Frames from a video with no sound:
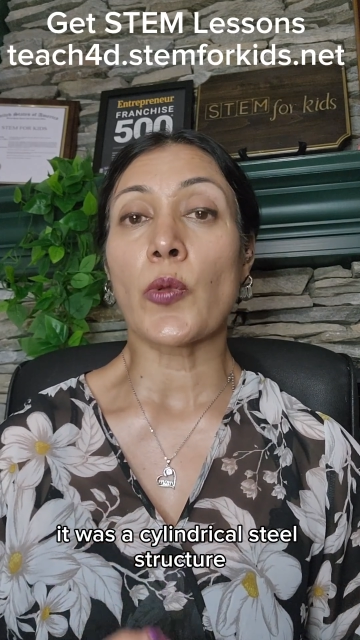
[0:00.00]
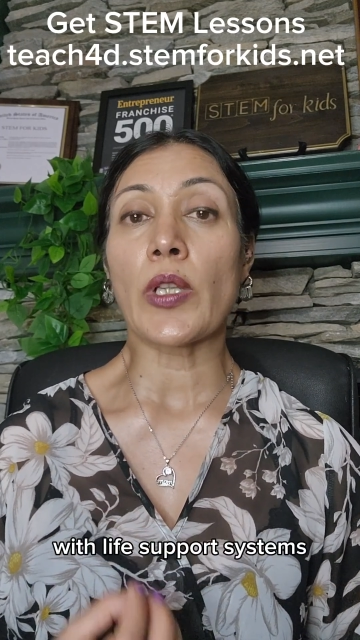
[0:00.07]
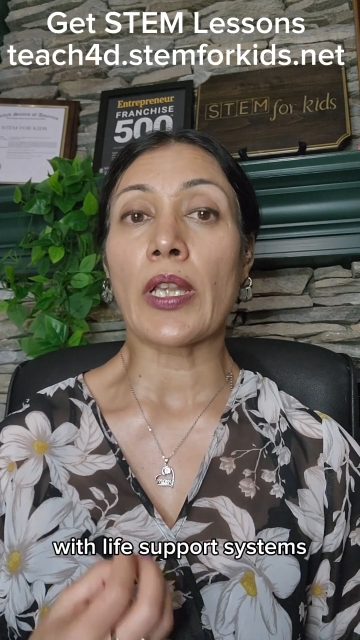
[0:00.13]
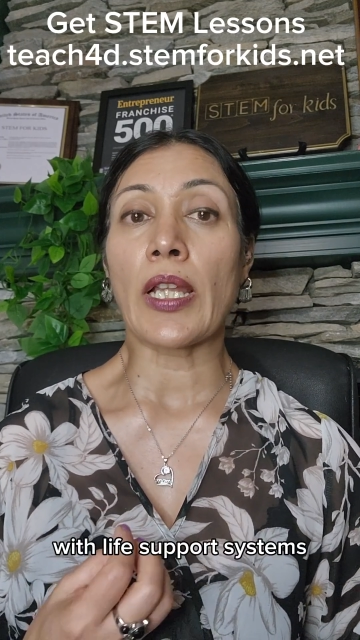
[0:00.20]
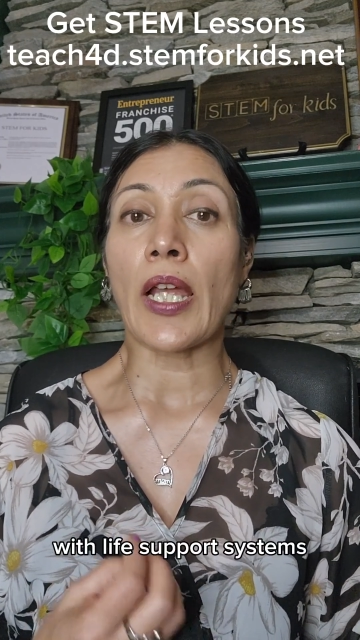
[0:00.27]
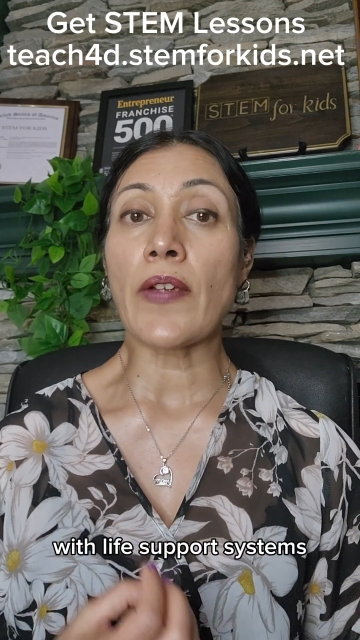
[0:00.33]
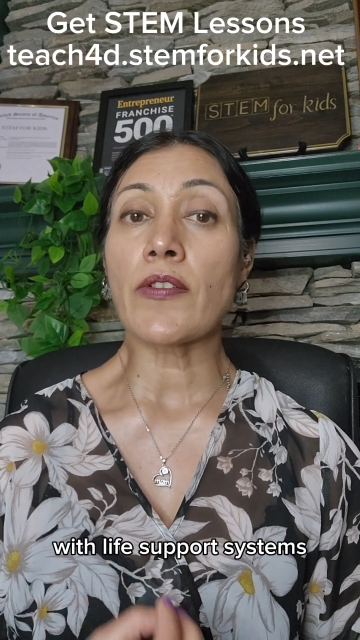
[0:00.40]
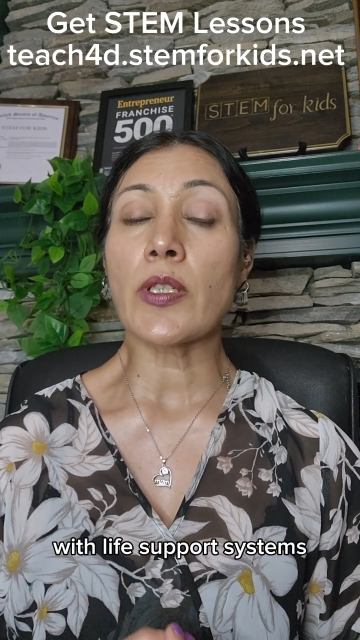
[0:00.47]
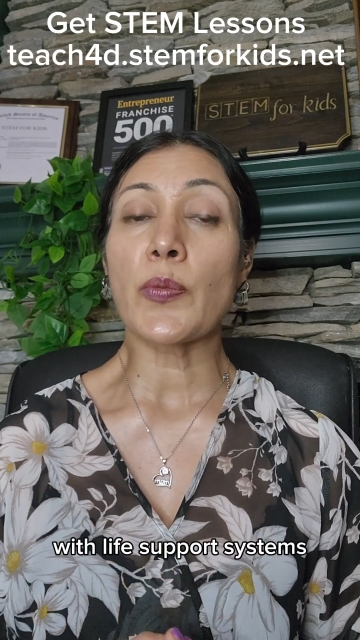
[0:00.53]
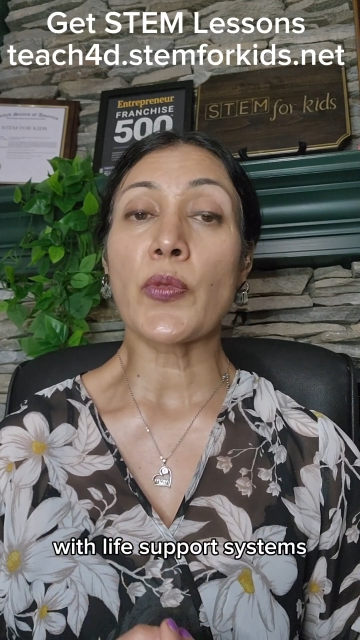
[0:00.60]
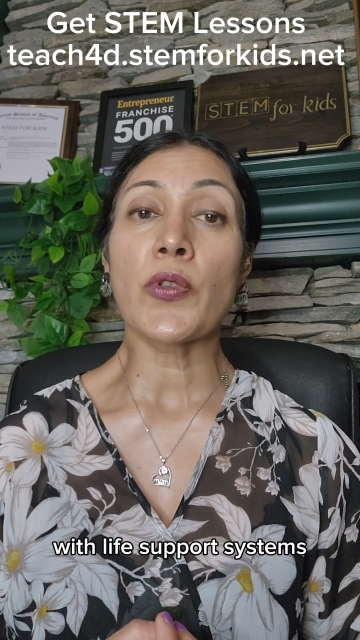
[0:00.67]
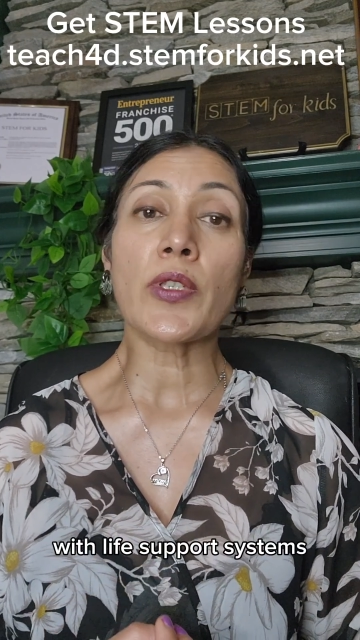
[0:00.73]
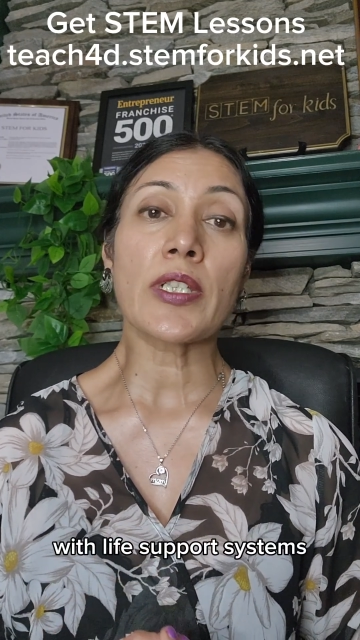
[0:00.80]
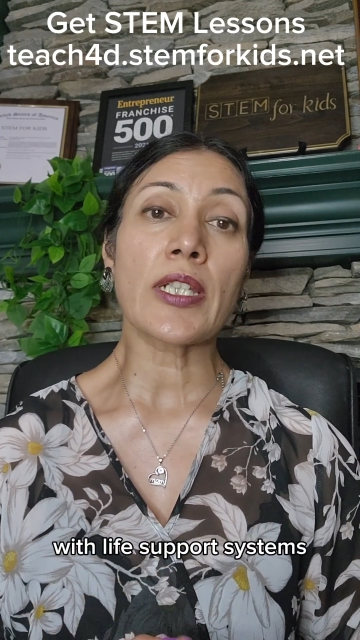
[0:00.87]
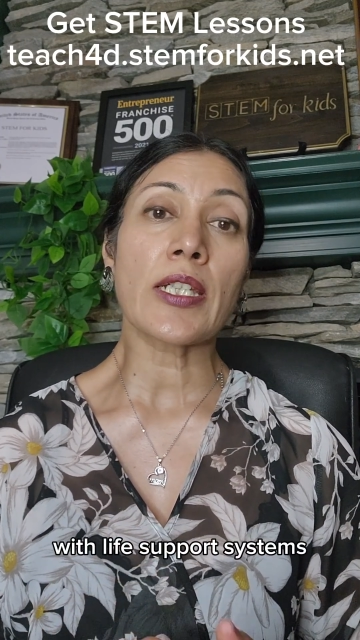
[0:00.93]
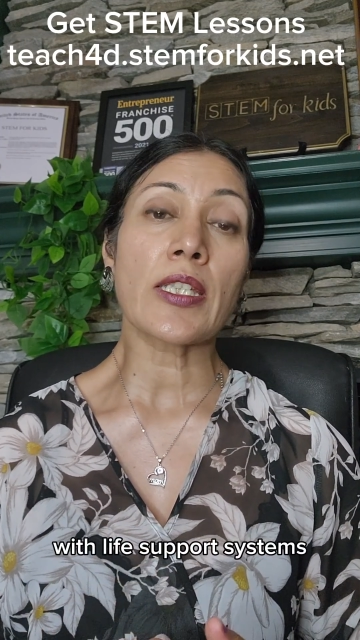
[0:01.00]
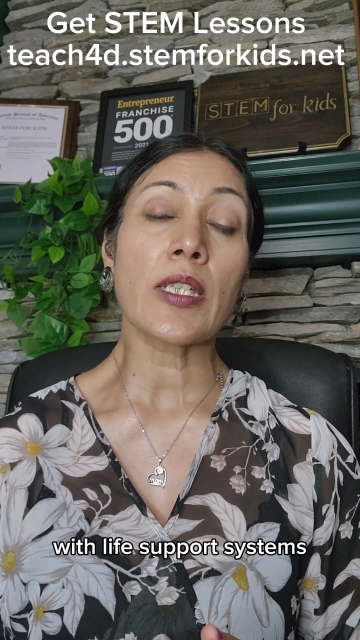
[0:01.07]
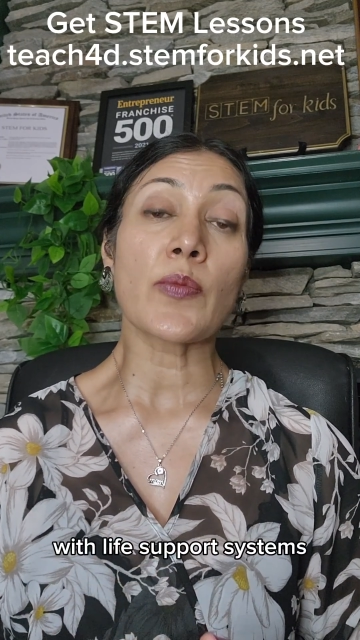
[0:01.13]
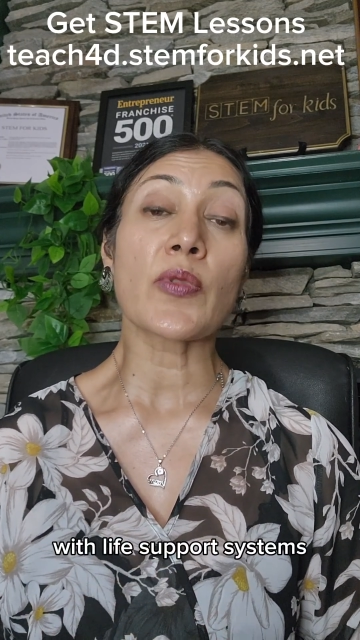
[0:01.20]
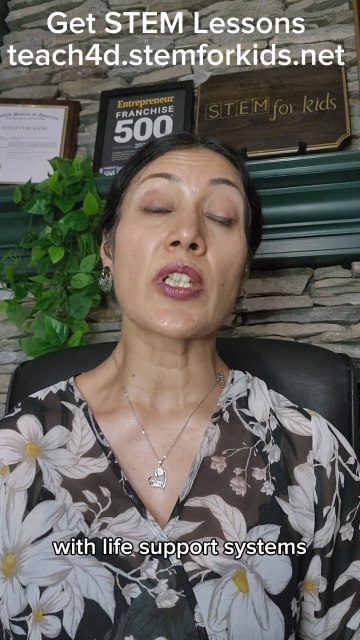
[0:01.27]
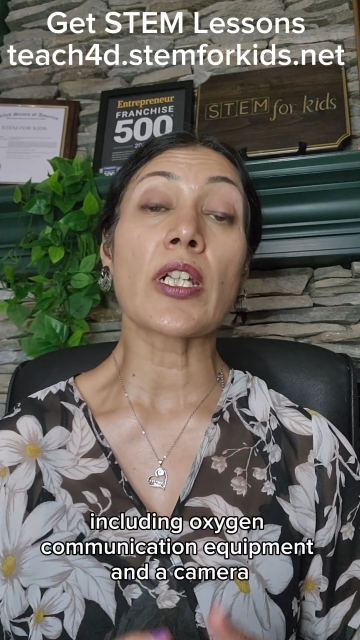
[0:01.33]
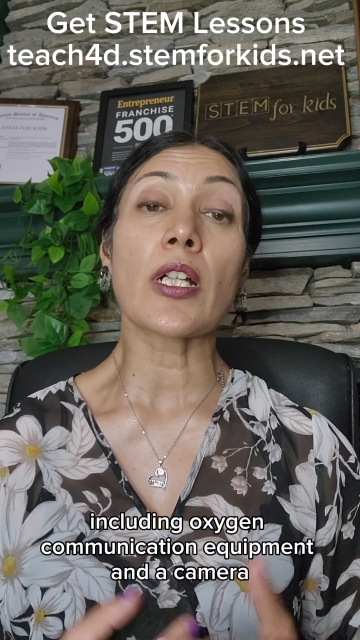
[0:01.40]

with life support systems,